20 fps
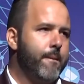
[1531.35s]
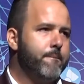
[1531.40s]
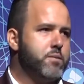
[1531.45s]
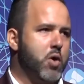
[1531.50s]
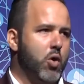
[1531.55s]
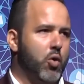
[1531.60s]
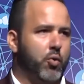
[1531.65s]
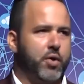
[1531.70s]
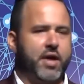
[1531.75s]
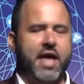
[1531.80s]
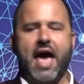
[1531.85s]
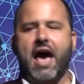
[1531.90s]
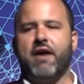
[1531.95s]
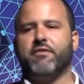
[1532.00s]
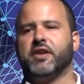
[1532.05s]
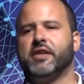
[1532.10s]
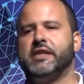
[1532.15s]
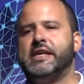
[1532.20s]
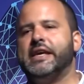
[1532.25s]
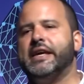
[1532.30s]
But what we have
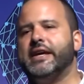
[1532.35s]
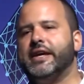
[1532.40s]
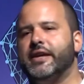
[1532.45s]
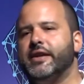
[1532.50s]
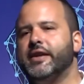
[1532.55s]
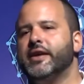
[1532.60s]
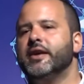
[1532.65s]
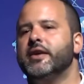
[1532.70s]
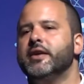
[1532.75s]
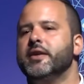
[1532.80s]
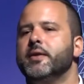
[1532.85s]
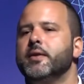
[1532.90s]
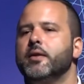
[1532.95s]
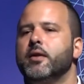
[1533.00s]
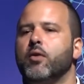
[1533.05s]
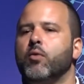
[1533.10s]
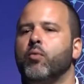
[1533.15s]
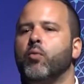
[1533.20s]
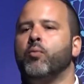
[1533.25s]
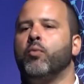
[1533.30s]
again,
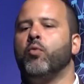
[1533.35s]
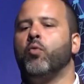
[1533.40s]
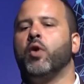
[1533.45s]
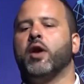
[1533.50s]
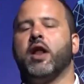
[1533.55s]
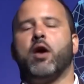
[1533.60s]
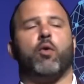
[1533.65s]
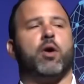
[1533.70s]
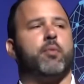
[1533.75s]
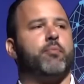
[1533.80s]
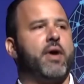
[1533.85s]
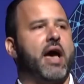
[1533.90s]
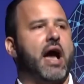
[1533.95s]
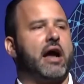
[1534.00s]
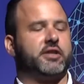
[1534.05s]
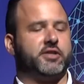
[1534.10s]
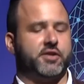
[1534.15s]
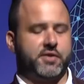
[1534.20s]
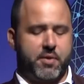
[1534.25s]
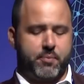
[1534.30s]
when I went
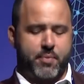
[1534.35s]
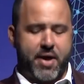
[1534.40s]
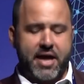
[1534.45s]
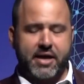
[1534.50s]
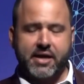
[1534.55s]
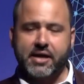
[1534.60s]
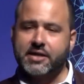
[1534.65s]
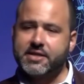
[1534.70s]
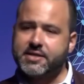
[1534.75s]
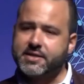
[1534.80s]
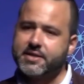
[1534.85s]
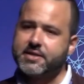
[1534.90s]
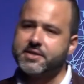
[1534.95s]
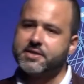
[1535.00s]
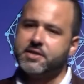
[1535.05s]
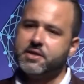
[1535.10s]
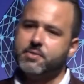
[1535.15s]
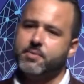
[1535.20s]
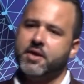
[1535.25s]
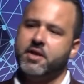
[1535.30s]
back to the banking
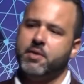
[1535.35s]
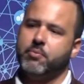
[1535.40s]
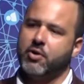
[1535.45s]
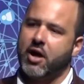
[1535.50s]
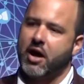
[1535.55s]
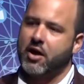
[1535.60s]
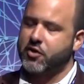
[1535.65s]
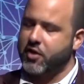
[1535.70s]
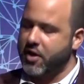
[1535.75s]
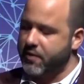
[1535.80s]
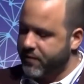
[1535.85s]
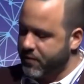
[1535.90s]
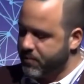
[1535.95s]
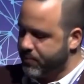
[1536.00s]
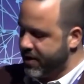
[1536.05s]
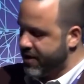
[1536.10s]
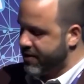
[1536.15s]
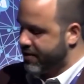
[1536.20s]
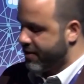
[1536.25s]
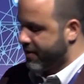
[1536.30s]
system and the blockchain for
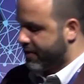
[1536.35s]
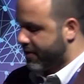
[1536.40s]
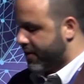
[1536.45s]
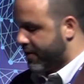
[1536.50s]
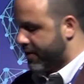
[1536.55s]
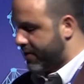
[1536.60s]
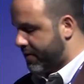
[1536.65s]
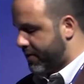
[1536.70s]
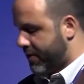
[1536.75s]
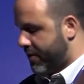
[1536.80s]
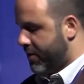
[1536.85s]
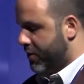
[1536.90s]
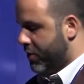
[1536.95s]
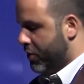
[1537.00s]
businesses,